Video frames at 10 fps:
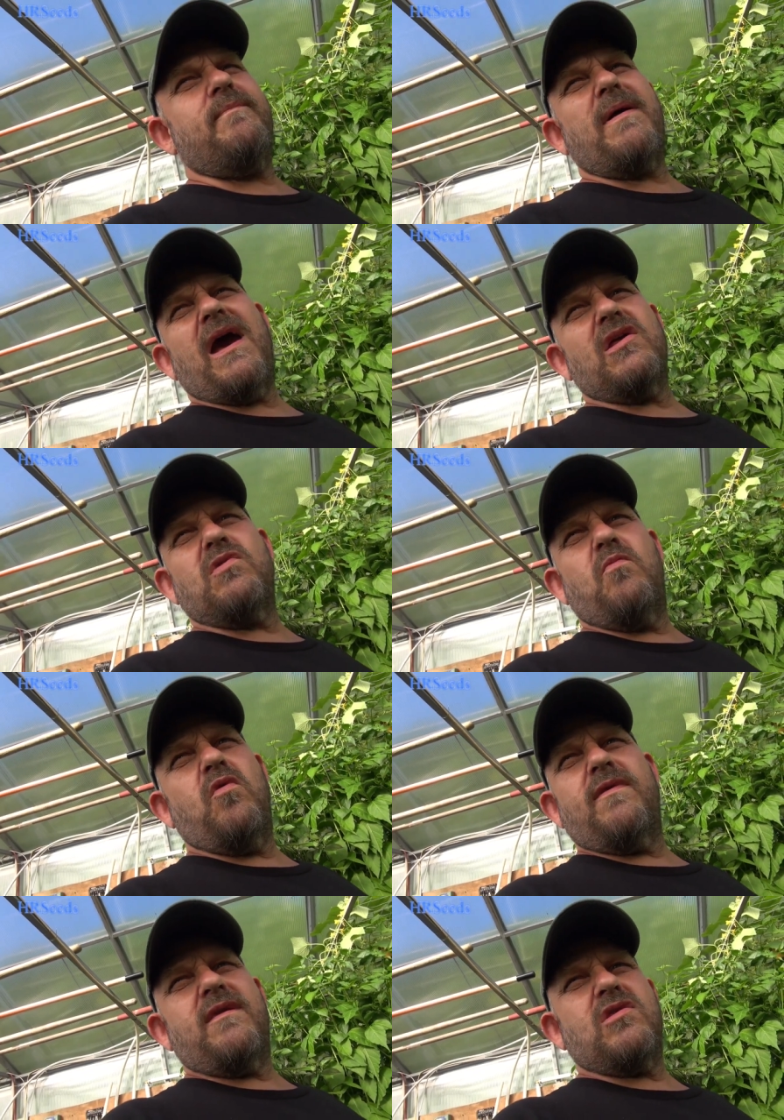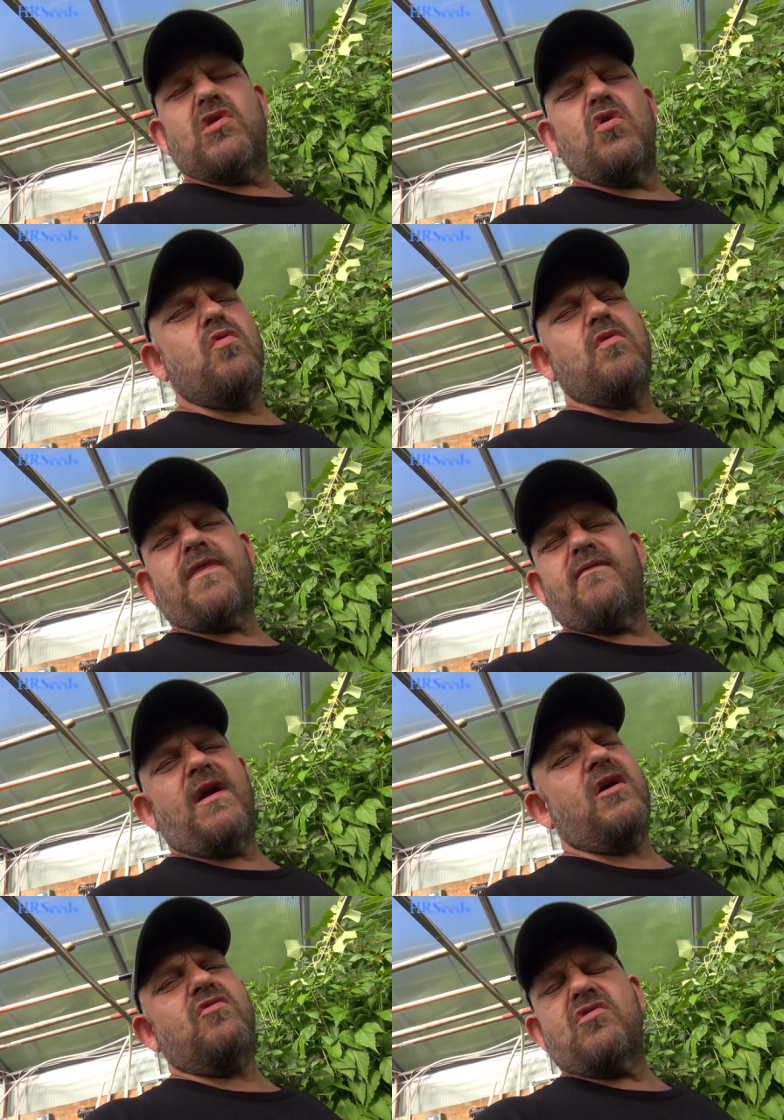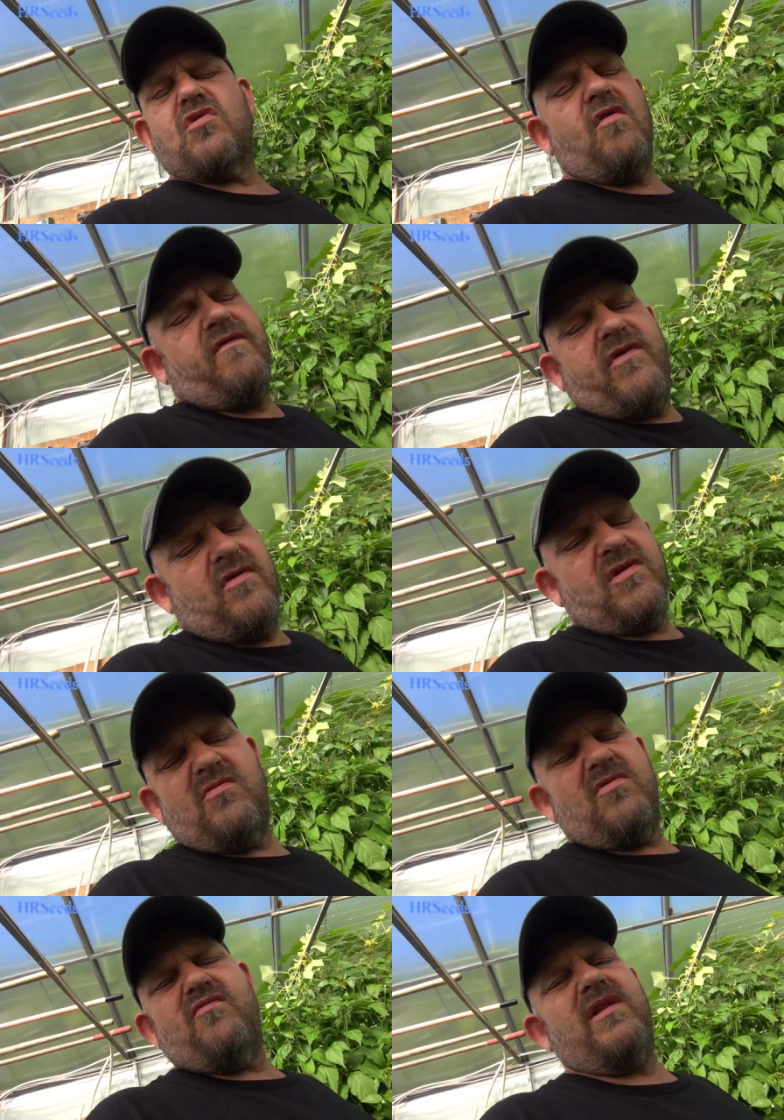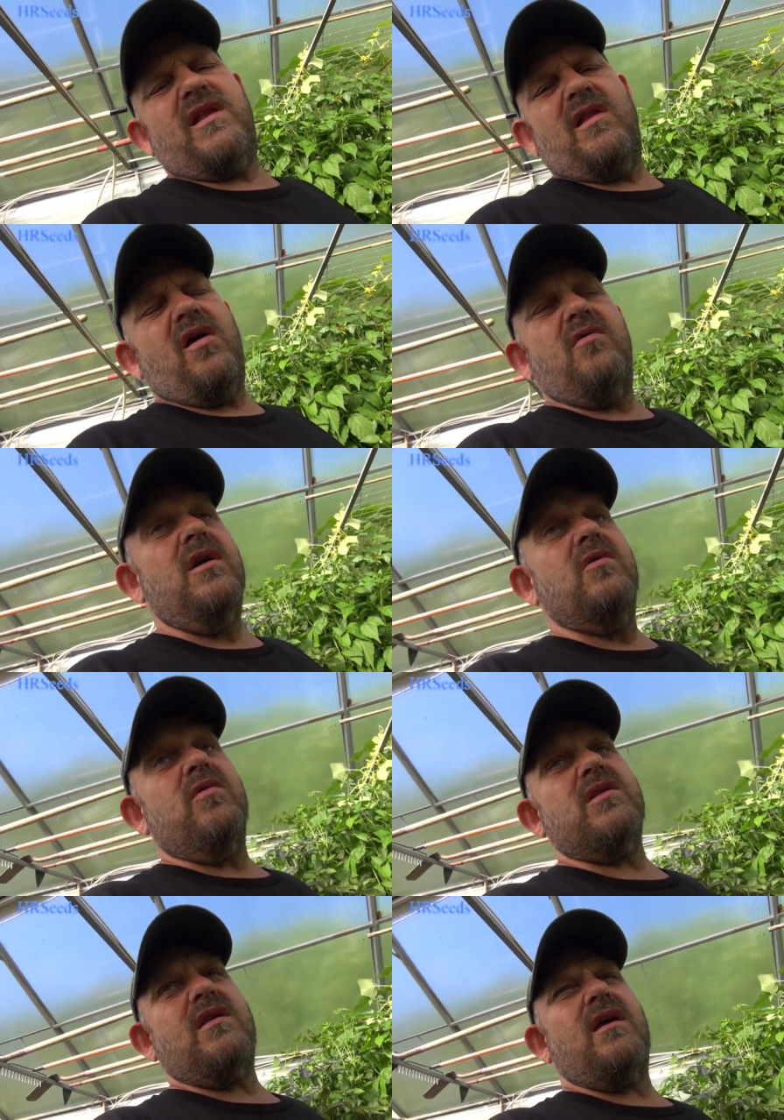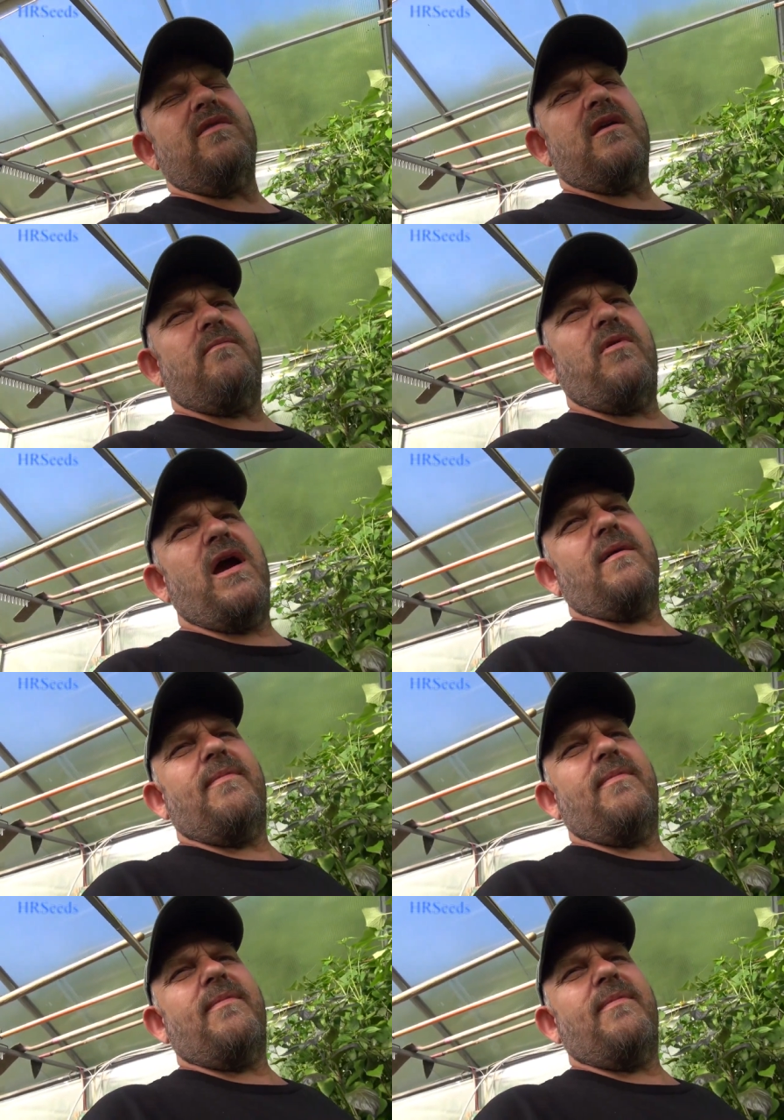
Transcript: it past more than two or 300 Scoville units. It was really low. It wasn't nothing to brag